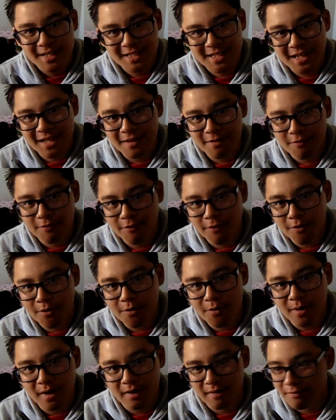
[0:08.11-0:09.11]

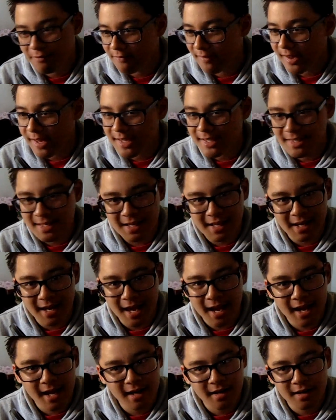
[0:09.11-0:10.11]
TFue and FaZe
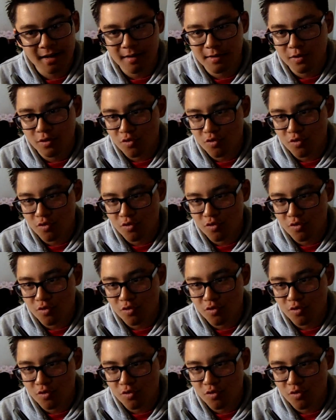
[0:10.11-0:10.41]
Clan